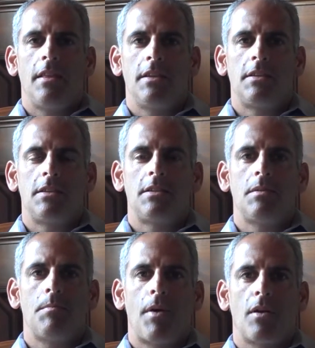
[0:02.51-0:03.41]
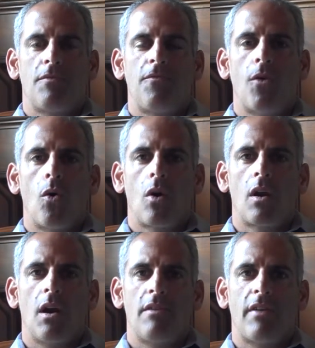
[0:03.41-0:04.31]
this is part
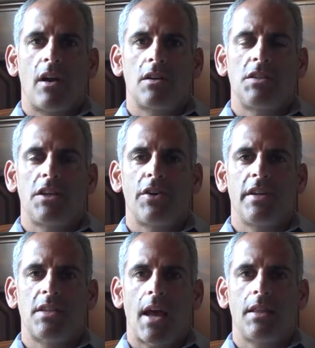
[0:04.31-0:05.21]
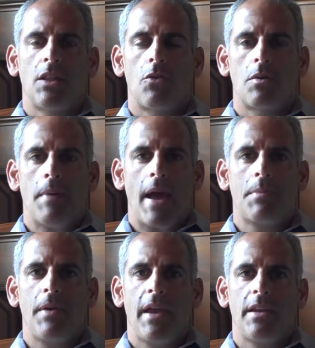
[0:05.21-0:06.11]
4 of our series on lower
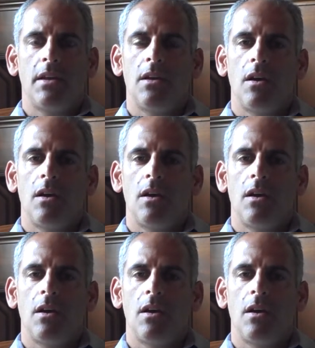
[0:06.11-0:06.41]
back pain.